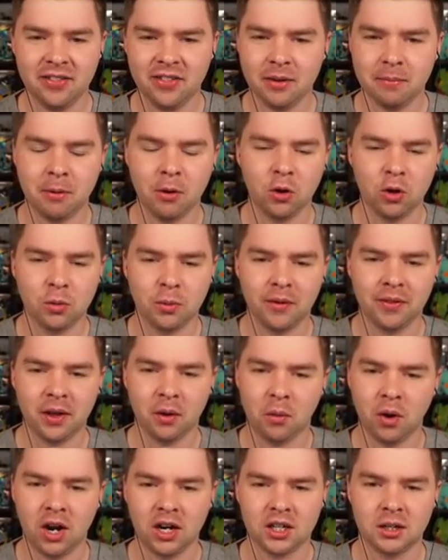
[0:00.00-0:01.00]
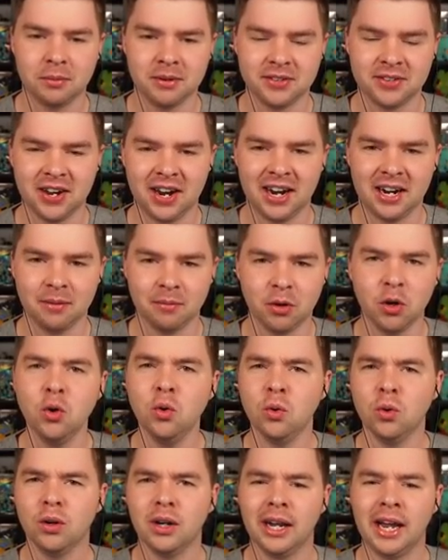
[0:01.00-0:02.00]
and the Pokemon that walked beside him.
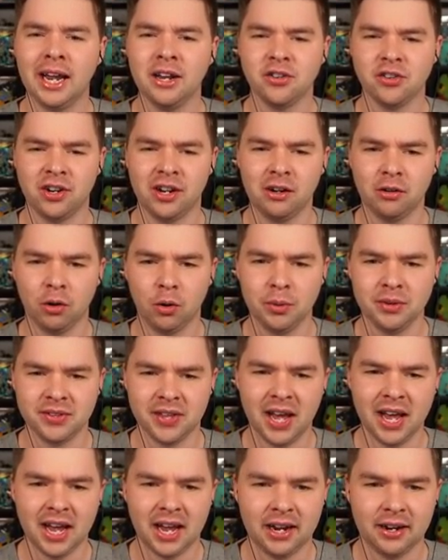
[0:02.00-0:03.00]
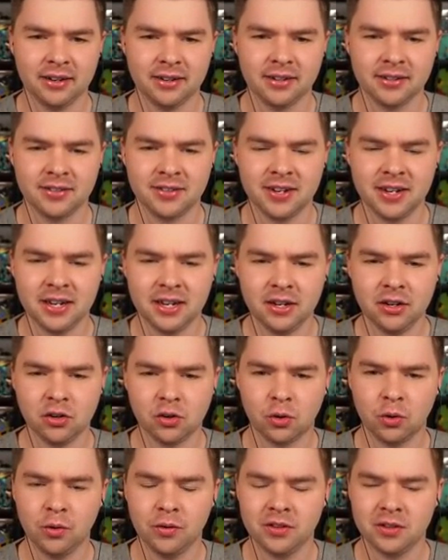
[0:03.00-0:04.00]
Who? Ancient hero, who is that? To see
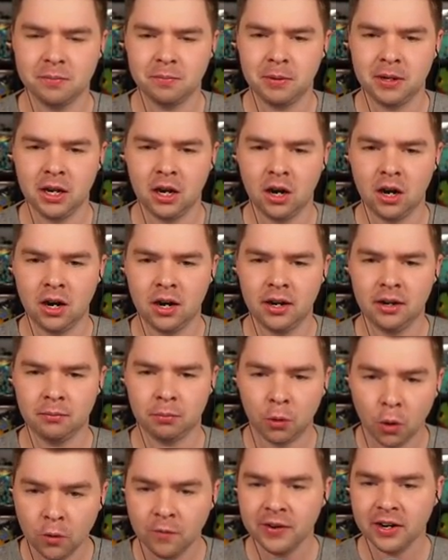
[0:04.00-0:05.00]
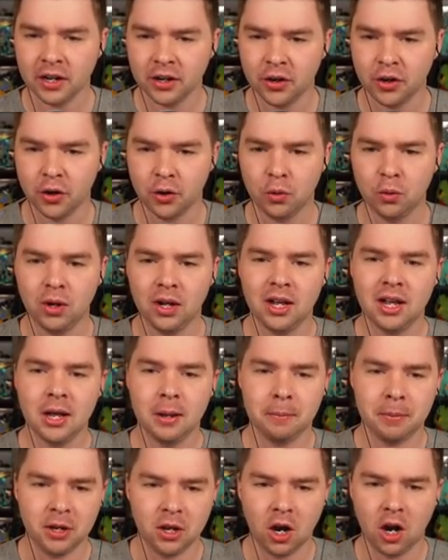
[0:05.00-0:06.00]
truths beyond proven anew
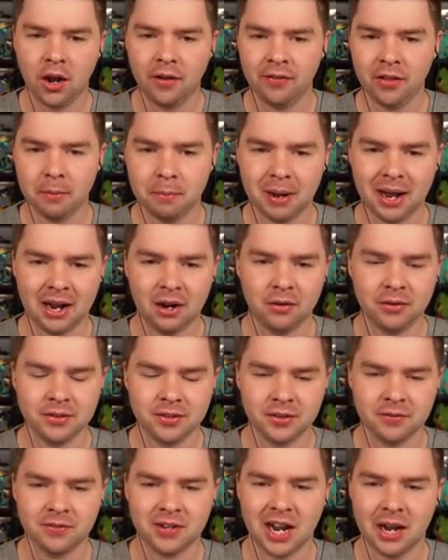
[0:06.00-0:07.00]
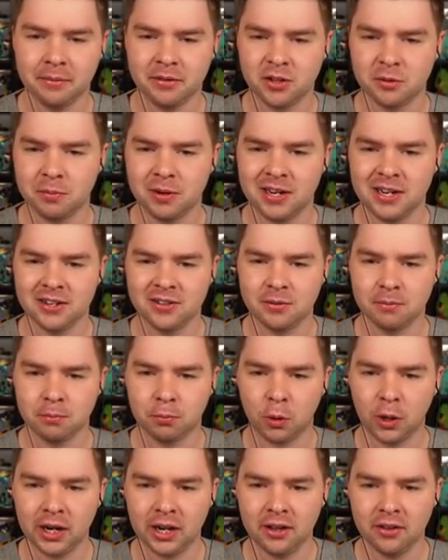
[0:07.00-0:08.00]
beyond the bounds of time and space,
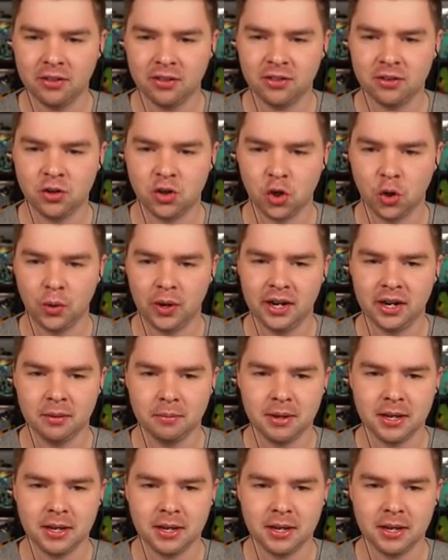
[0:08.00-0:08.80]
bringeth joy to